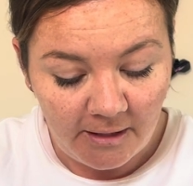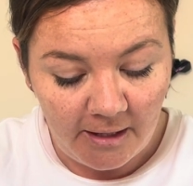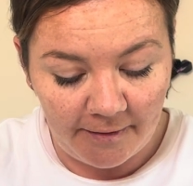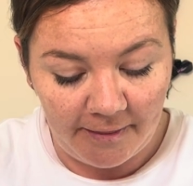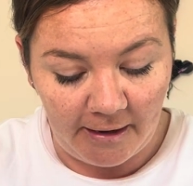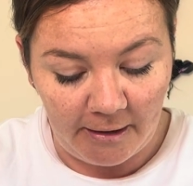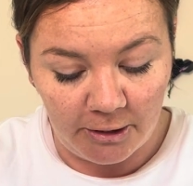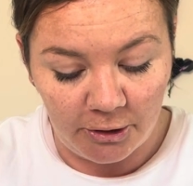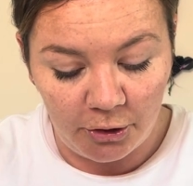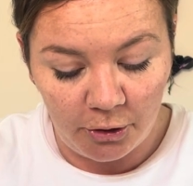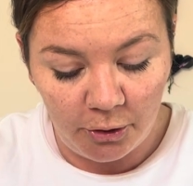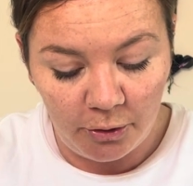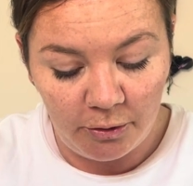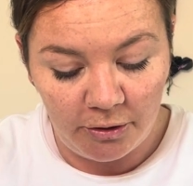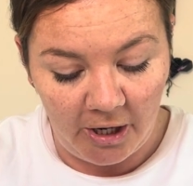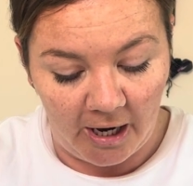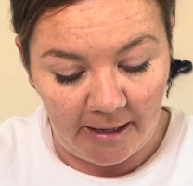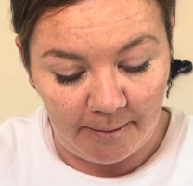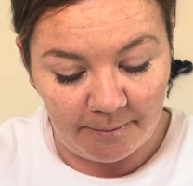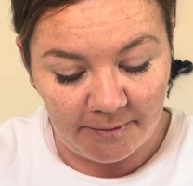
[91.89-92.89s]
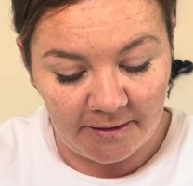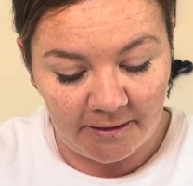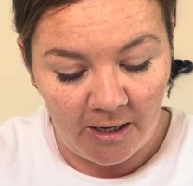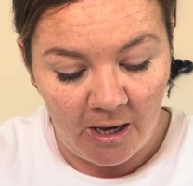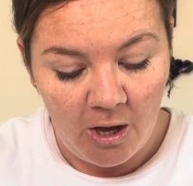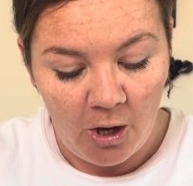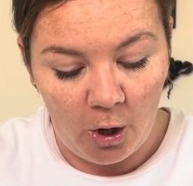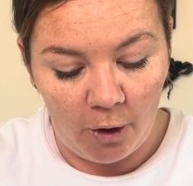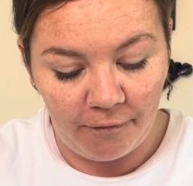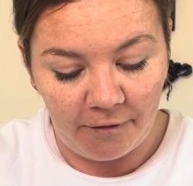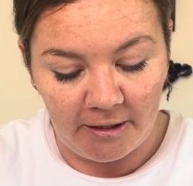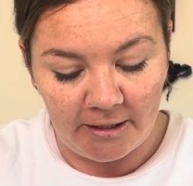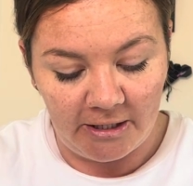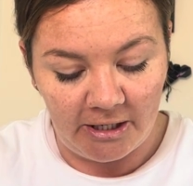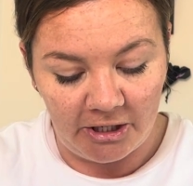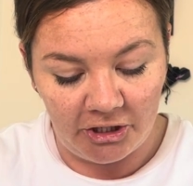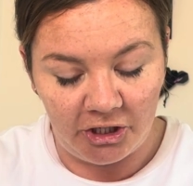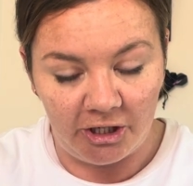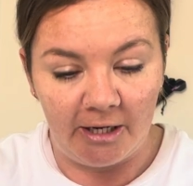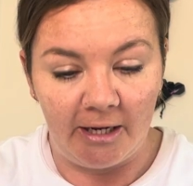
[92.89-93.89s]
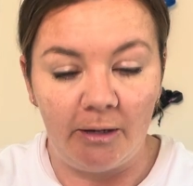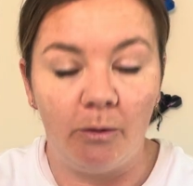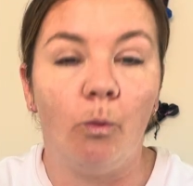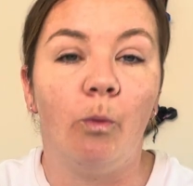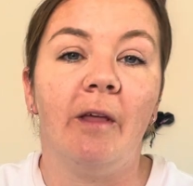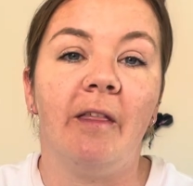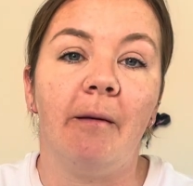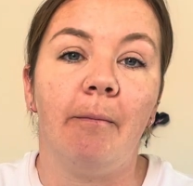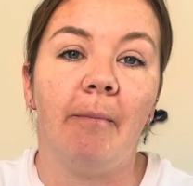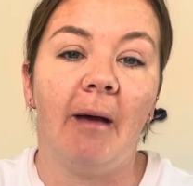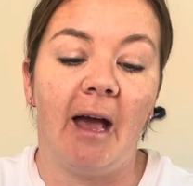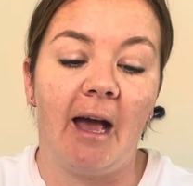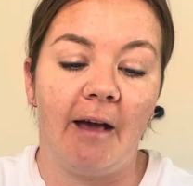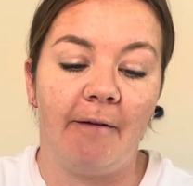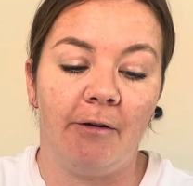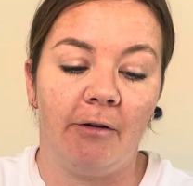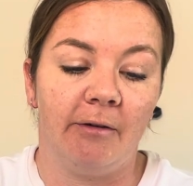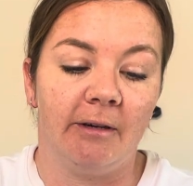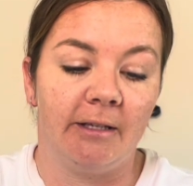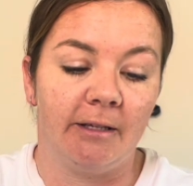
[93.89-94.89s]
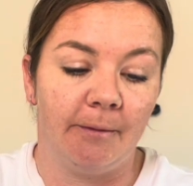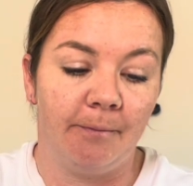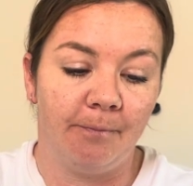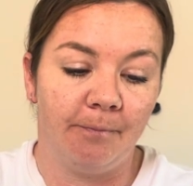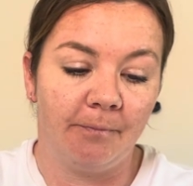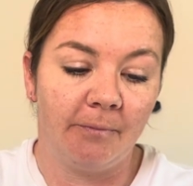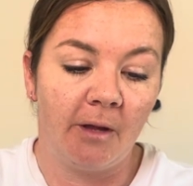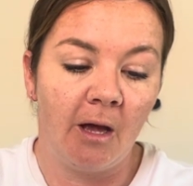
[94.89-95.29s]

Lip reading: There are 2 types of conditioning within behaviourism.